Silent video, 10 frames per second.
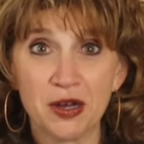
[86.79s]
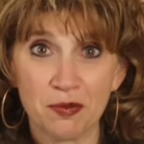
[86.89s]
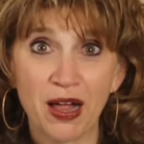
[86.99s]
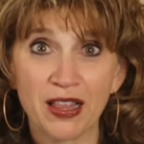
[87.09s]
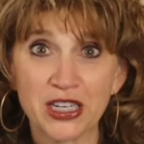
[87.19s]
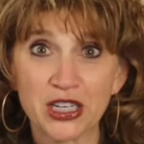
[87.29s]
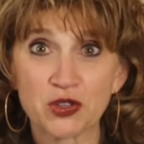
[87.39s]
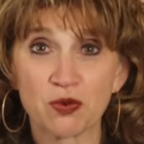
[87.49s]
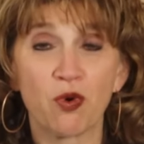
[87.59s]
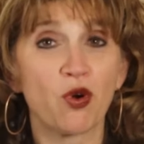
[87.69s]
Politics
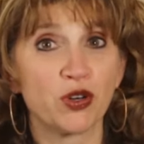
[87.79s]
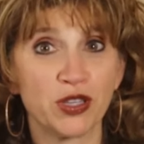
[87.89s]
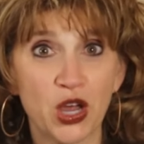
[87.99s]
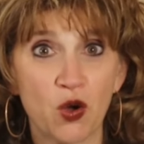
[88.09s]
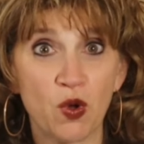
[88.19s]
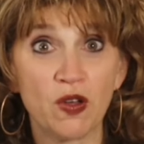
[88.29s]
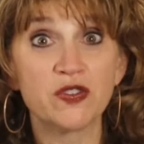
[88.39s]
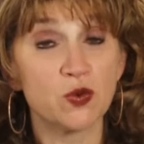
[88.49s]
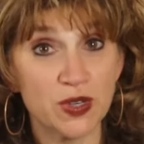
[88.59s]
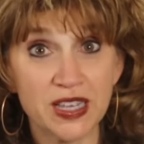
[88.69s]
reporter Leo
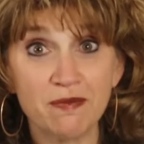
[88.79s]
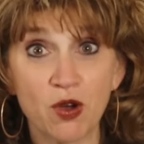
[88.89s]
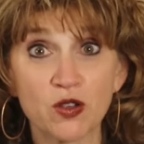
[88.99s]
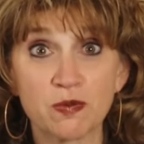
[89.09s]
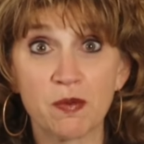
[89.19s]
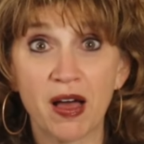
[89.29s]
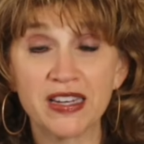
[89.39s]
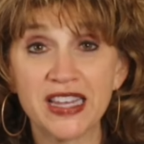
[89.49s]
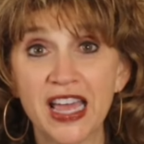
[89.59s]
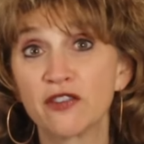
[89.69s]
Wolfson was in Bozeman,
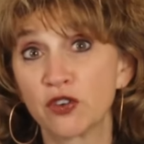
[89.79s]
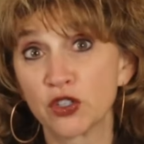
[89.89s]
Montana for